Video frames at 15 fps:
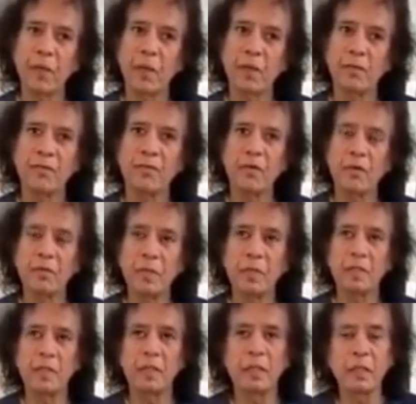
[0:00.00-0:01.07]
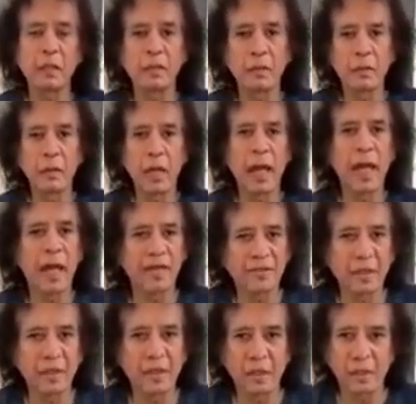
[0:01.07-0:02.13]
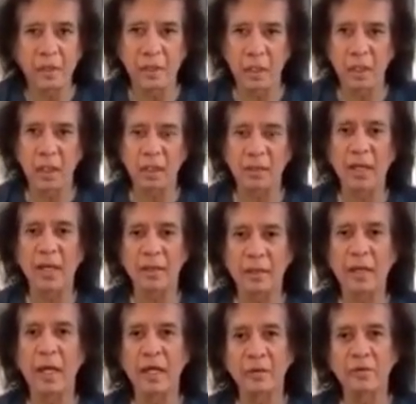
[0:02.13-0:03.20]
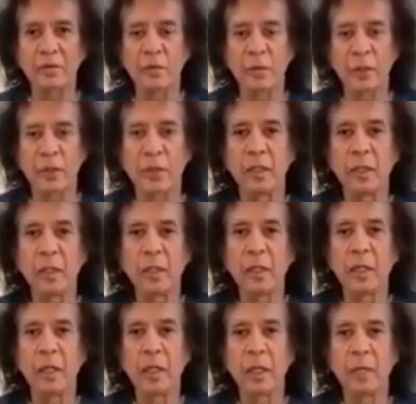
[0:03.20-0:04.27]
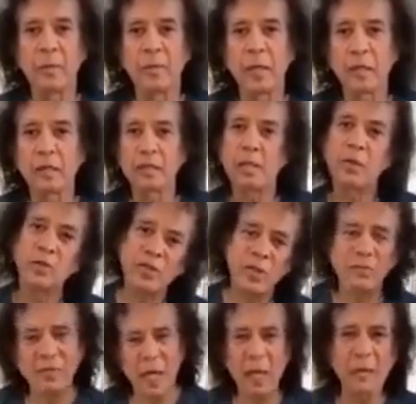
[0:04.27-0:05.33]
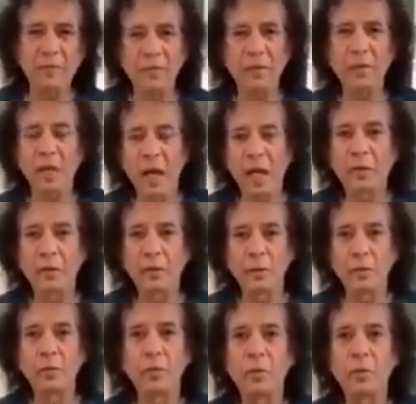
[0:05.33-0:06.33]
for me is a little hesitant, that kind of doing, but sometimes I do